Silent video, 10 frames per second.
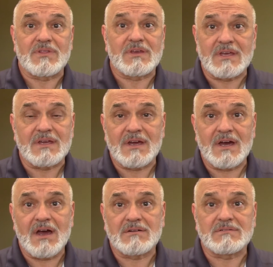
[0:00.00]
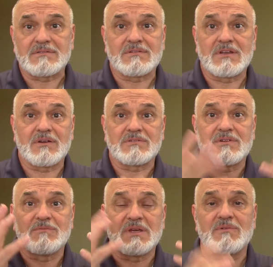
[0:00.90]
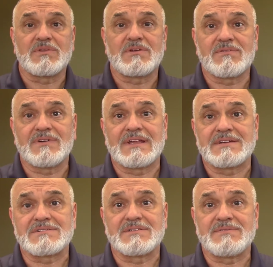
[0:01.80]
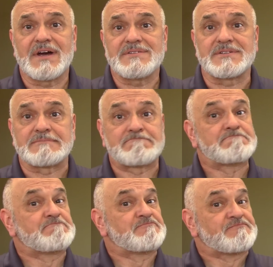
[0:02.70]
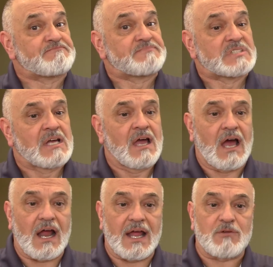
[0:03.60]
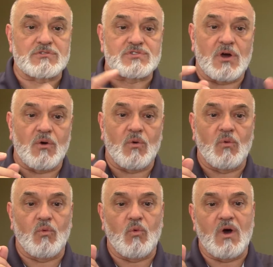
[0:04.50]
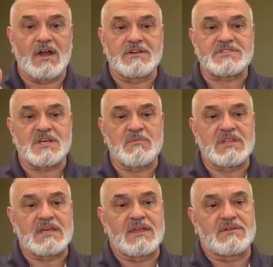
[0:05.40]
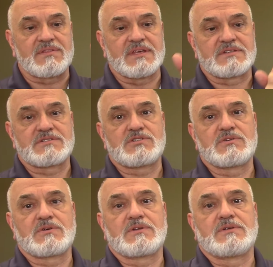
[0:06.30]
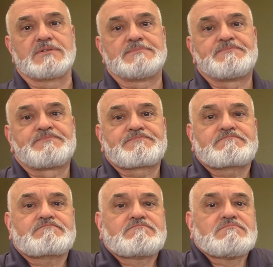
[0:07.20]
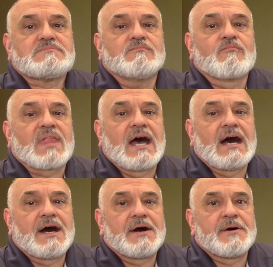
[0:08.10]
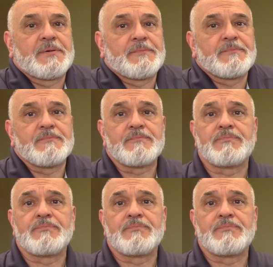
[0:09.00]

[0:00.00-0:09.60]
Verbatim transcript: the, uh, you know, to meet with your financial advisor. All right, so what are some of the other things that you could do? Um,